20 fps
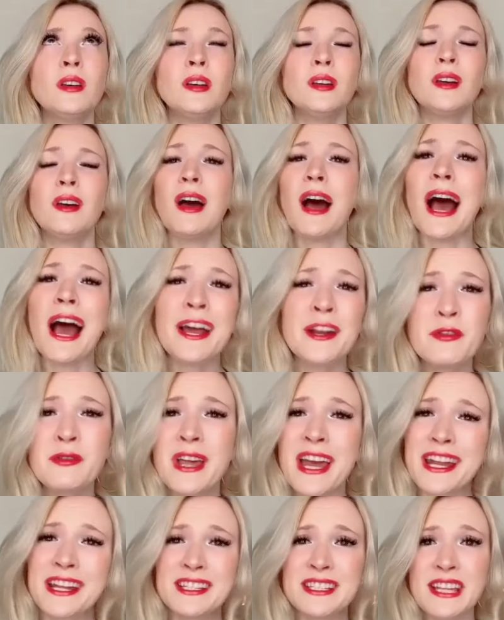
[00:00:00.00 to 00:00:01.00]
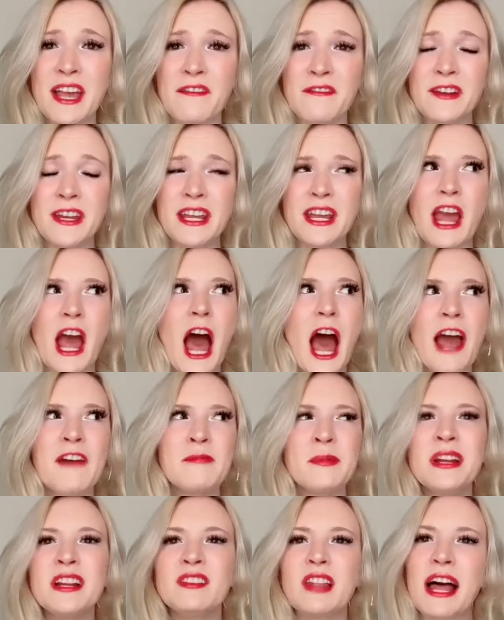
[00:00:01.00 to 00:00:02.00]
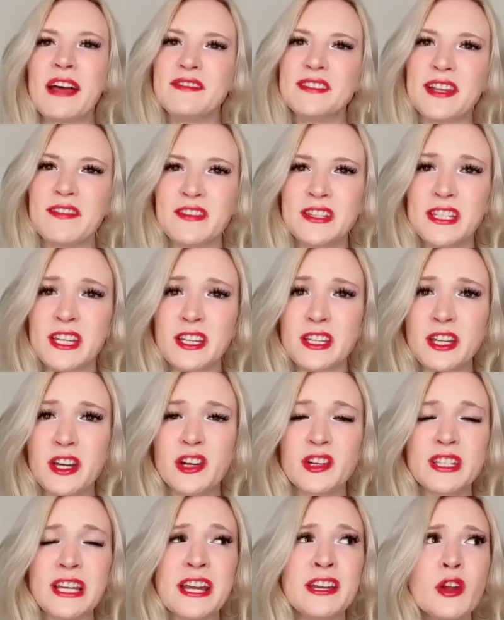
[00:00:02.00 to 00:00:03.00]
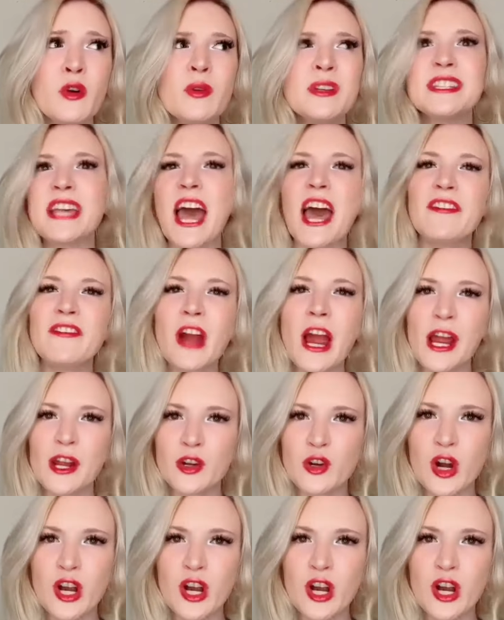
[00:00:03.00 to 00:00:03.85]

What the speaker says: I don't get it, Stephanie. I've been alive 17 years, and no one's ever had a crush on-